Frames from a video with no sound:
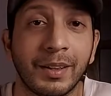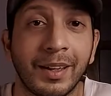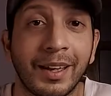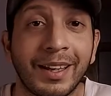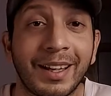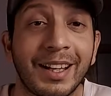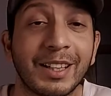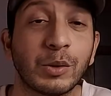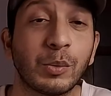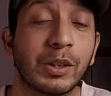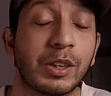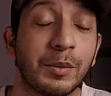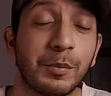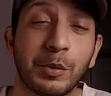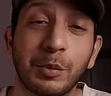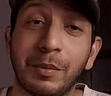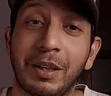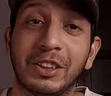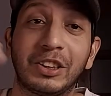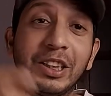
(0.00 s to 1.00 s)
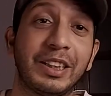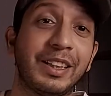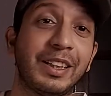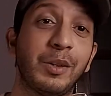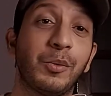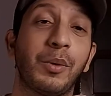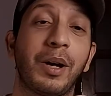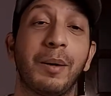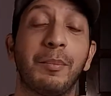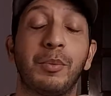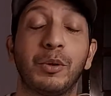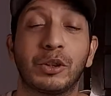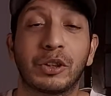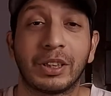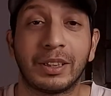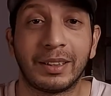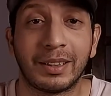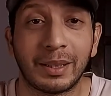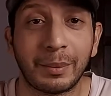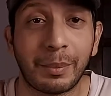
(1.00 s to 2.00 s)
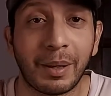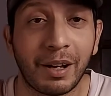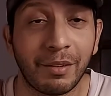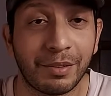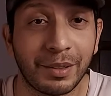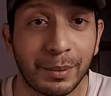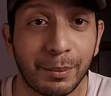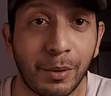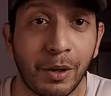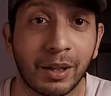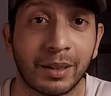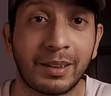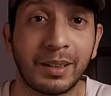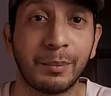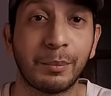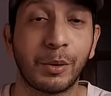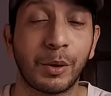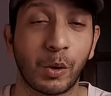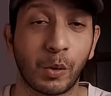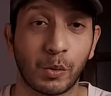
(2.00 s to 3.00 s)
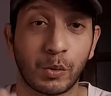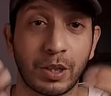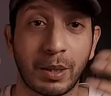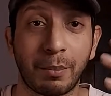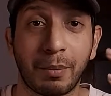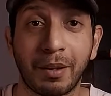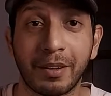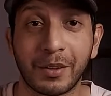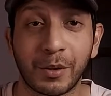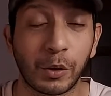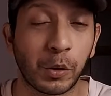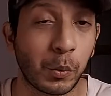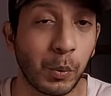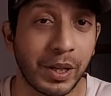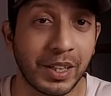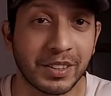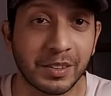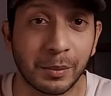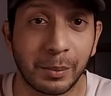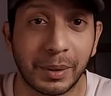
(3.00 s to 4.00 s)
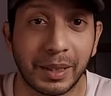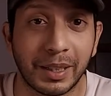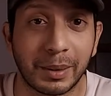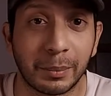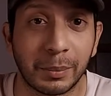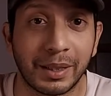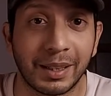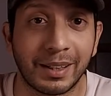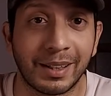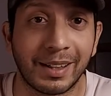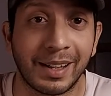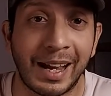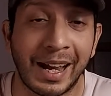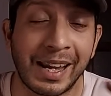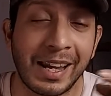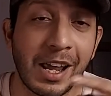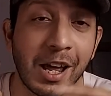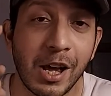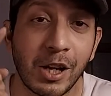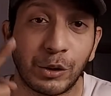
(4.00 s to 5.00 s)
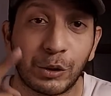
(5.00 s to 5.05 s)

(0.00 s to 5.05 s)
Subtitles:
Hey guys, welcome to my channel where I post content about affiliate marketing but also about the other ways of making money online.